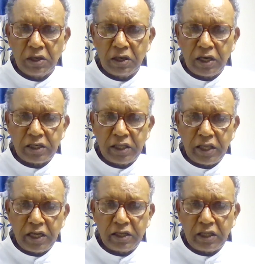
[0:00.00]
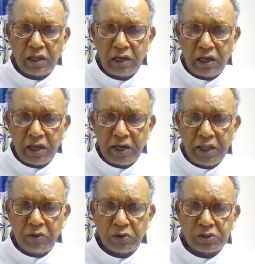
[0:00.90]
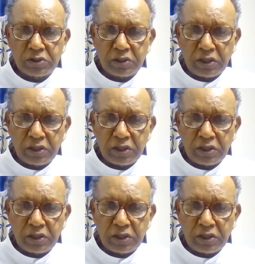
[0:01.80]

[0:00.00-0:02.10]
At the end, the lady was